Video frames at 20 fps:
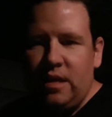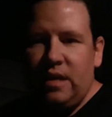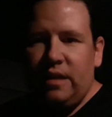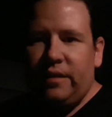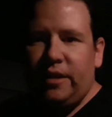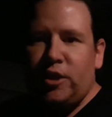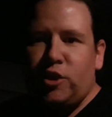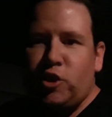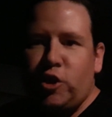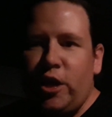
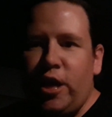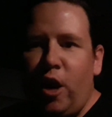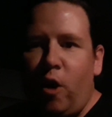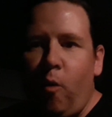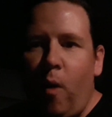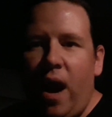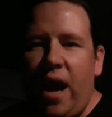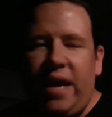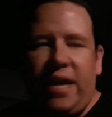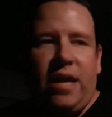The
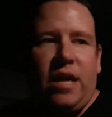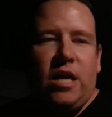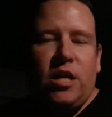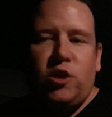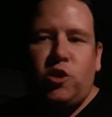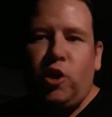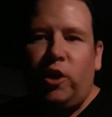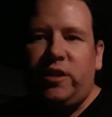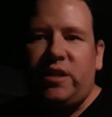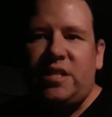GOA
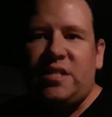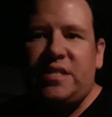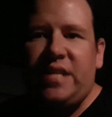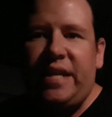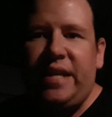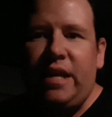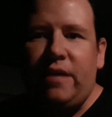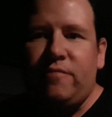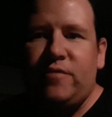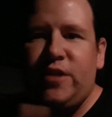took the
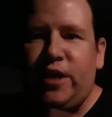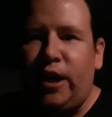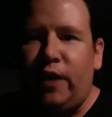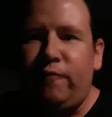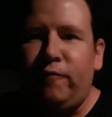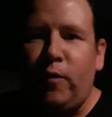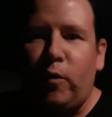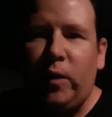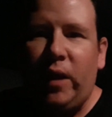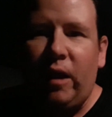city of
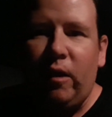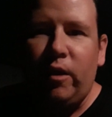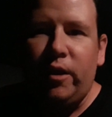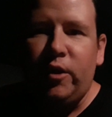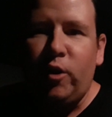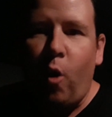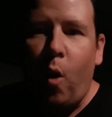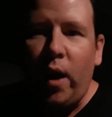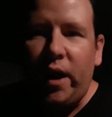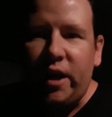Deerfield,
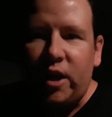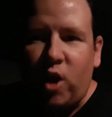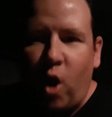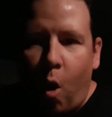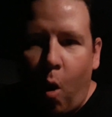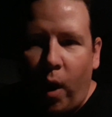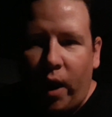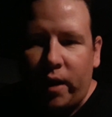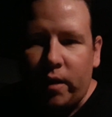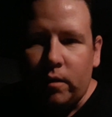Illinois to
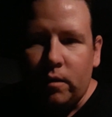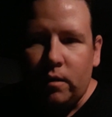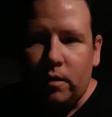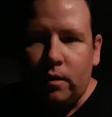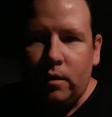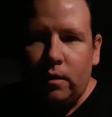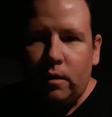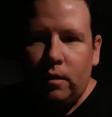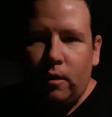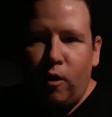court
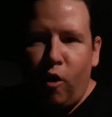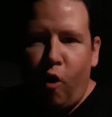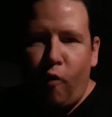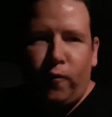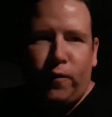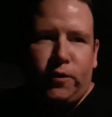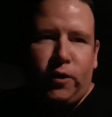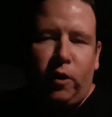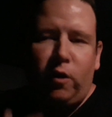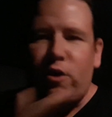
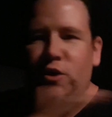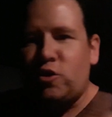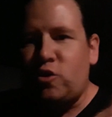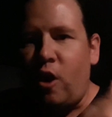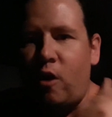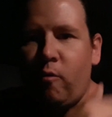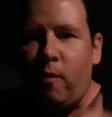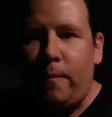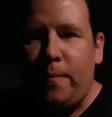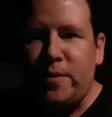over their
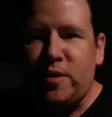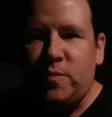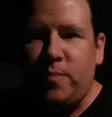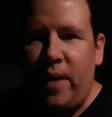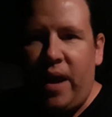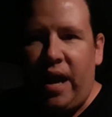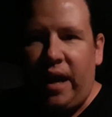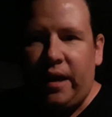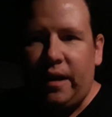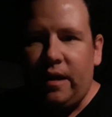assault weapons
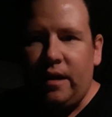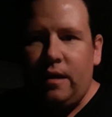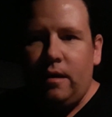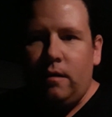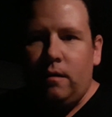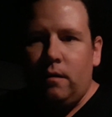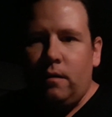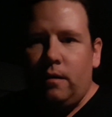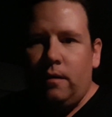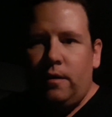ban.
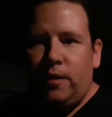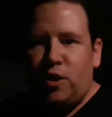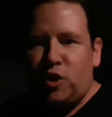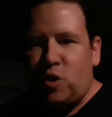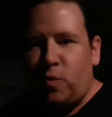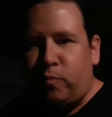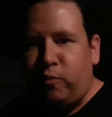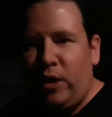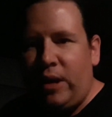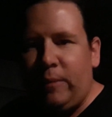The
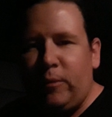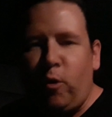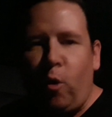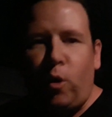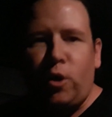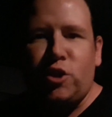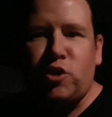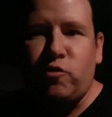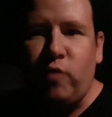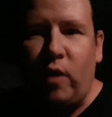Supreme
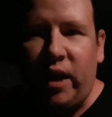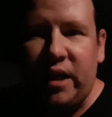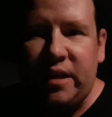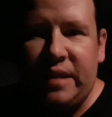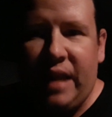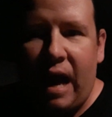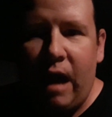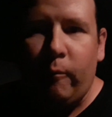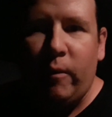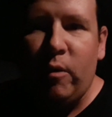Court struck it
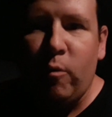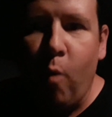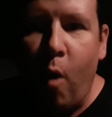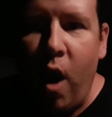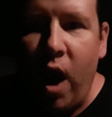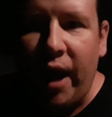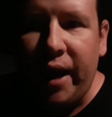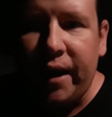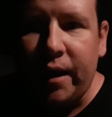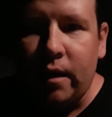down. We
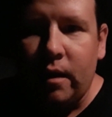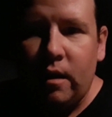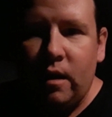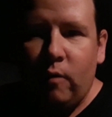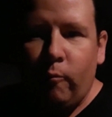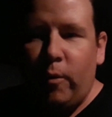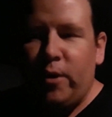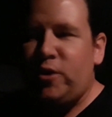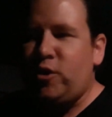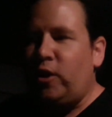won.
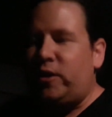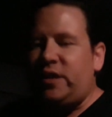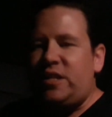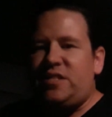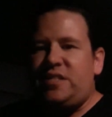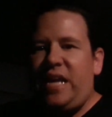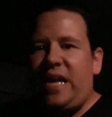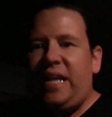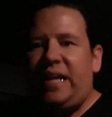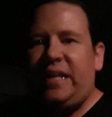They took the
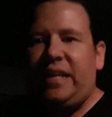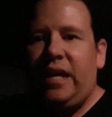state